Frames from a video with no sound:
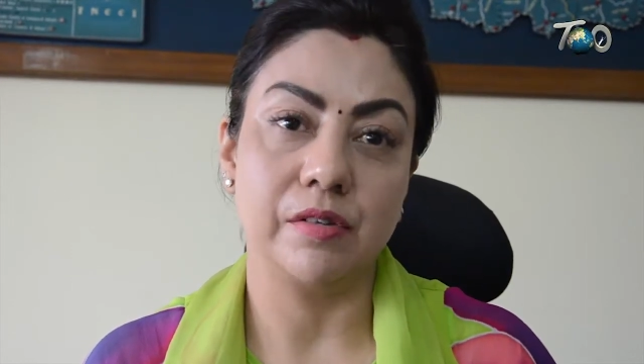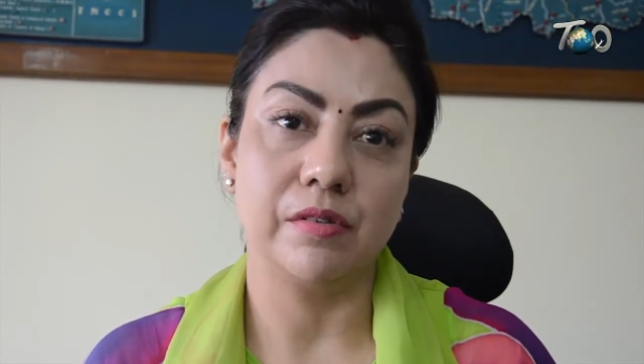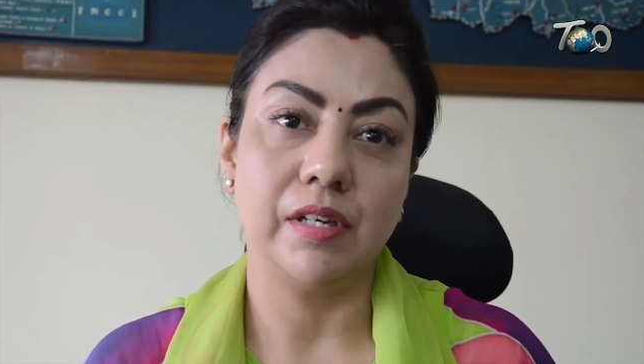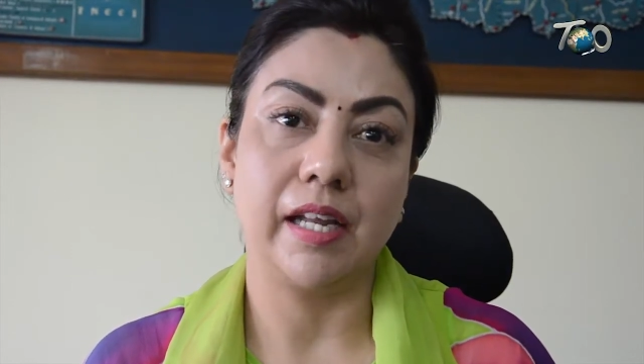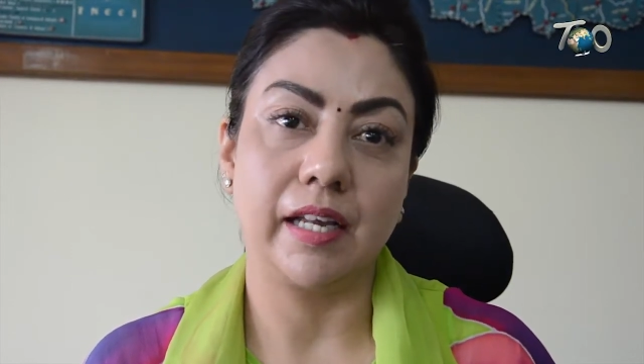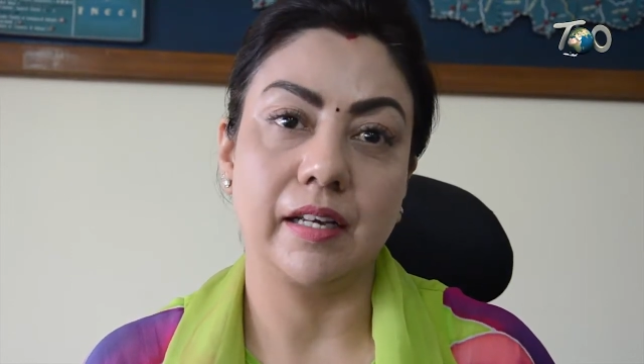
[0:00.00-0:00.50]

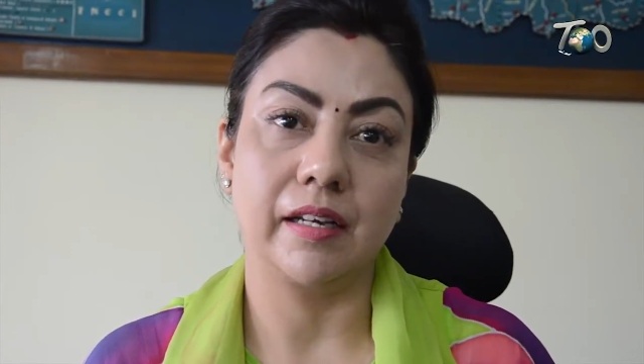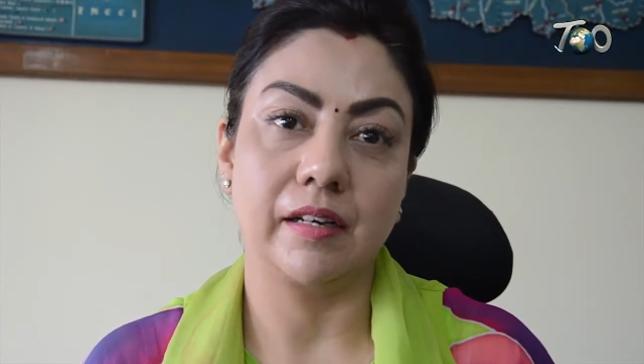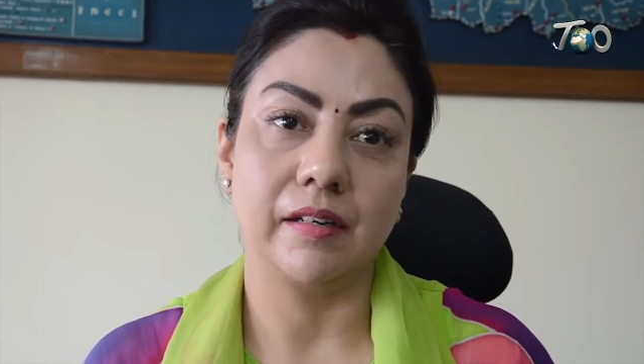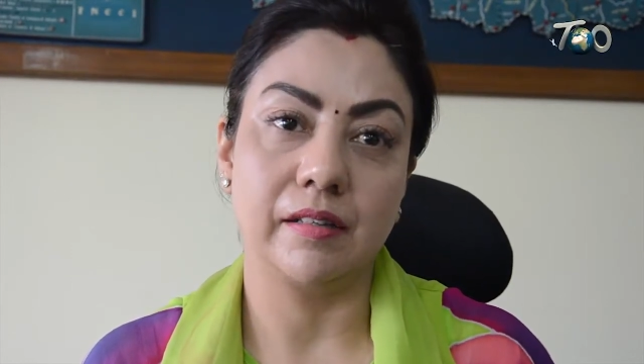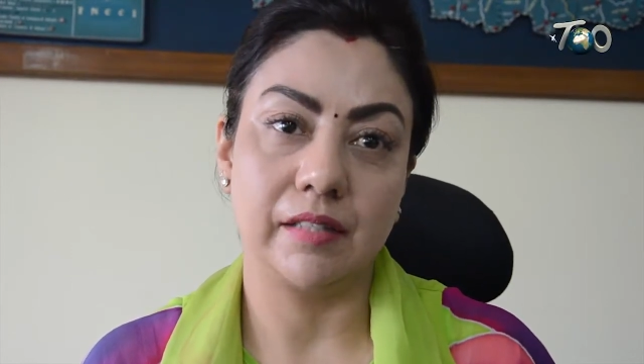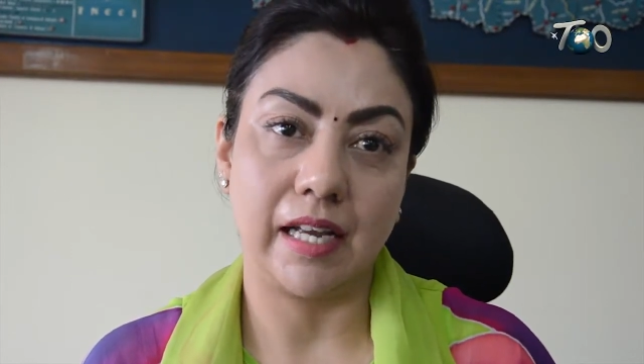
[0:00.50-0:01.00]
like
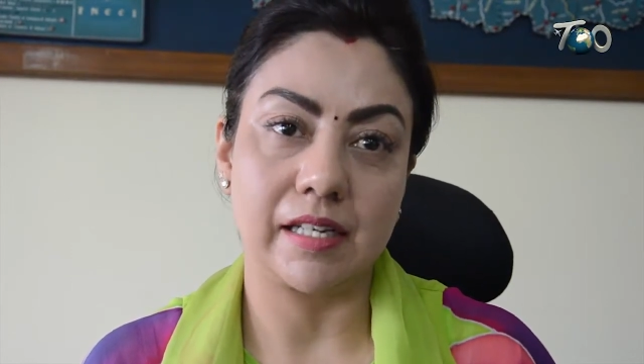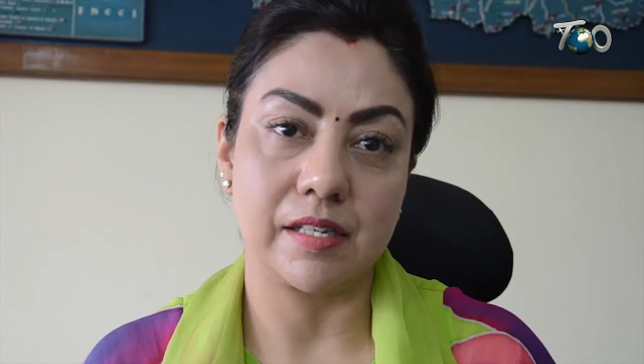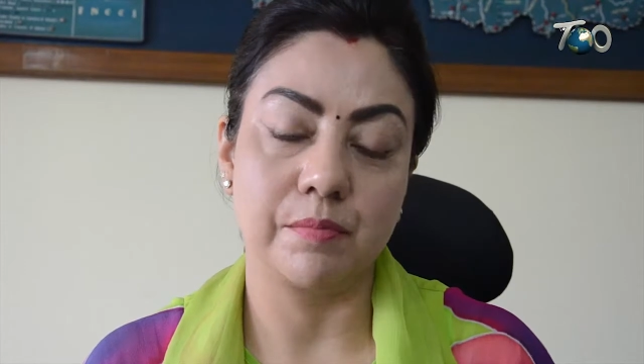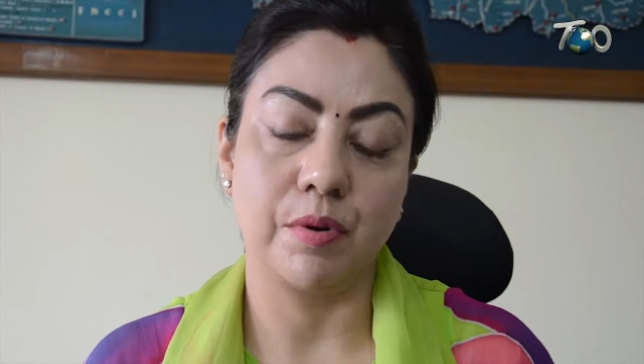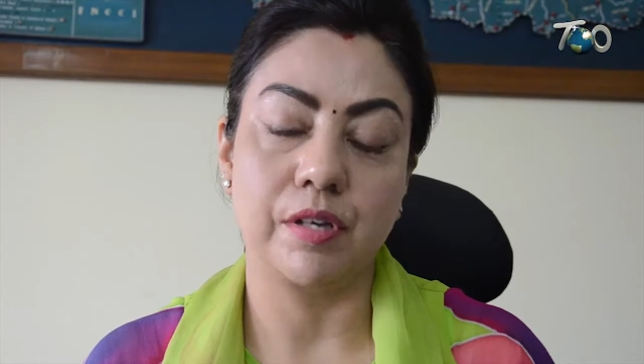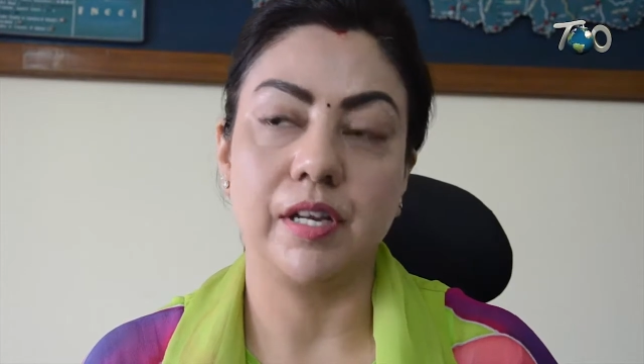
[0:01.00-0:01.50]

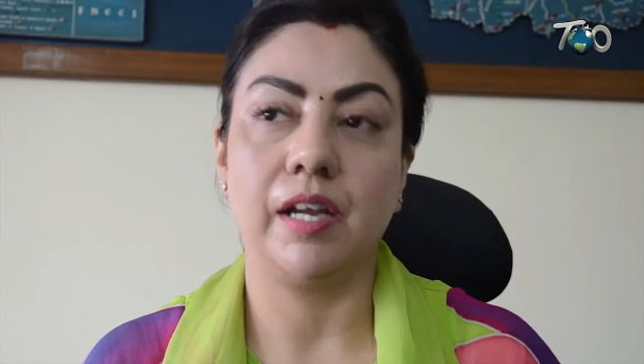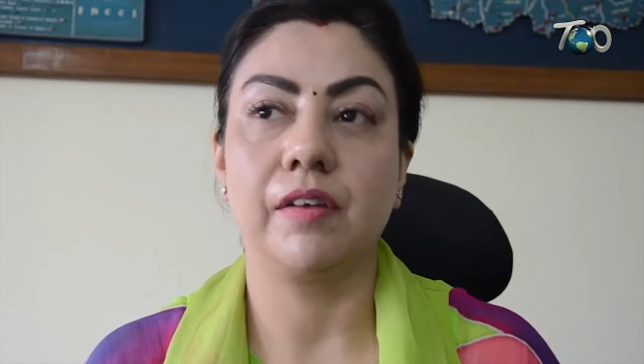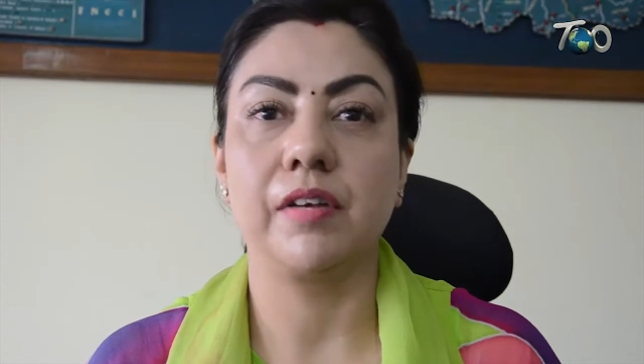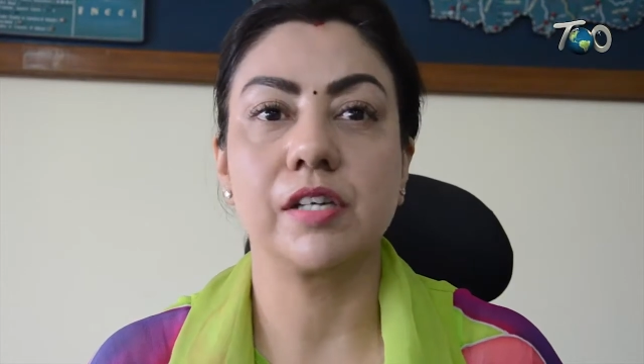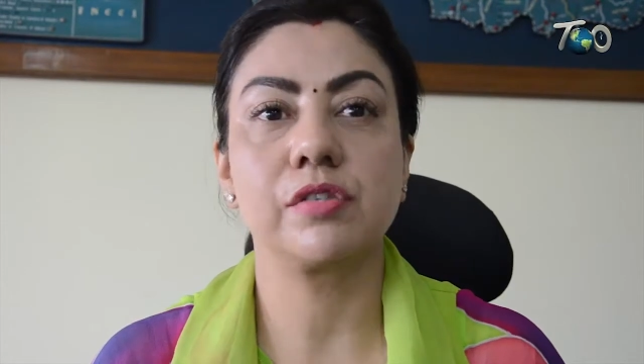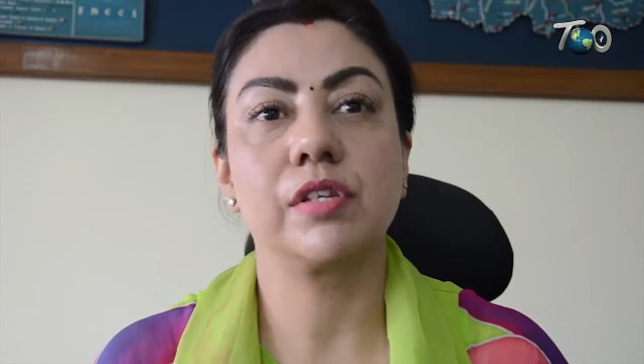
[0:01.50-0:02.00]
that border
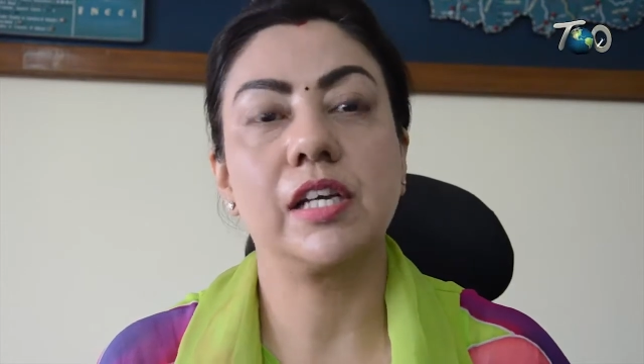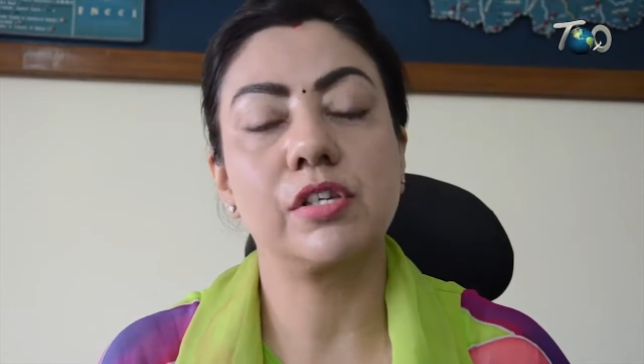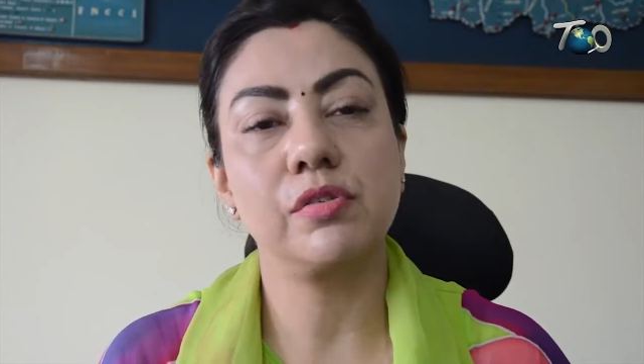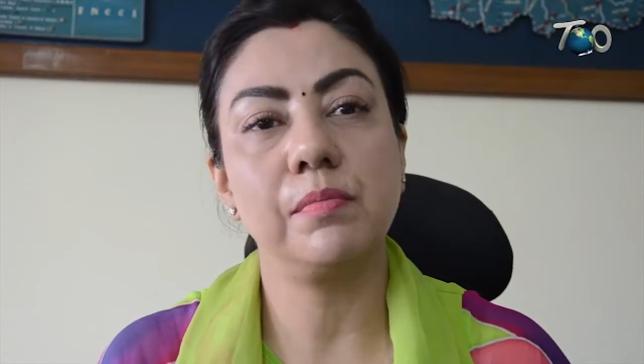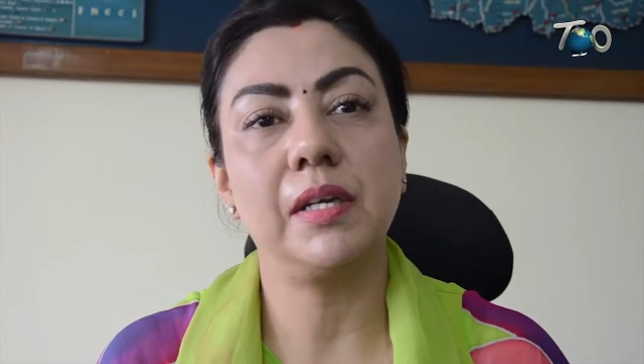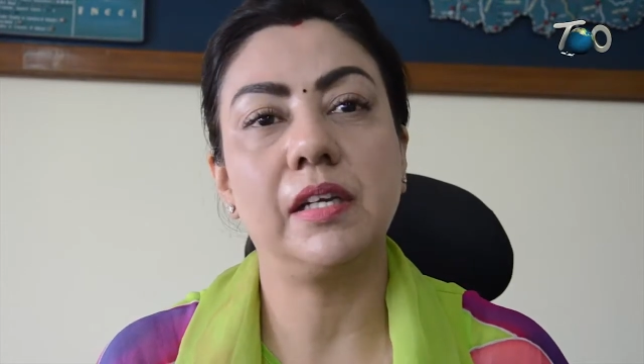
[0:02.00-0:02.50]
area. So there's
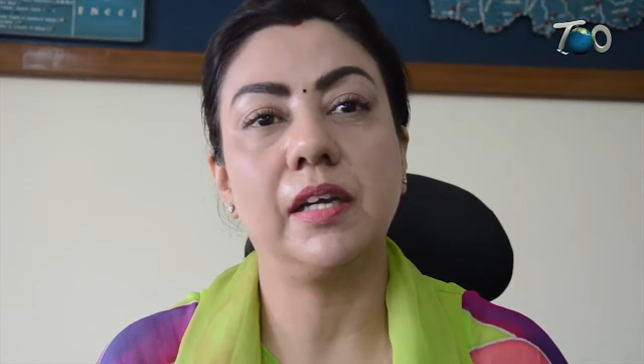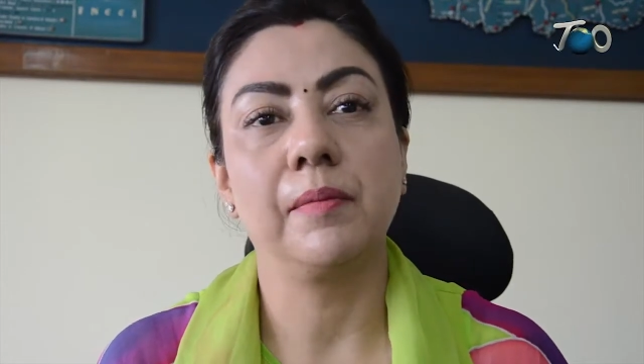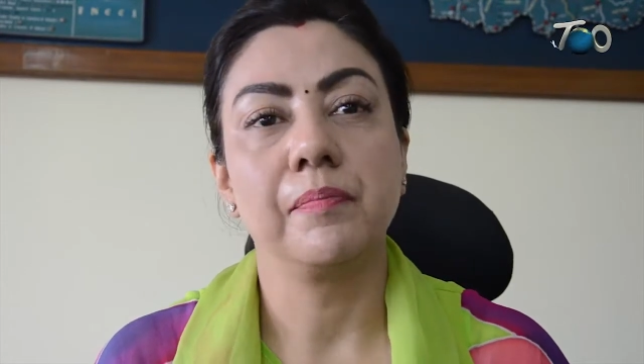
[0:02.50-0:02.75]
so many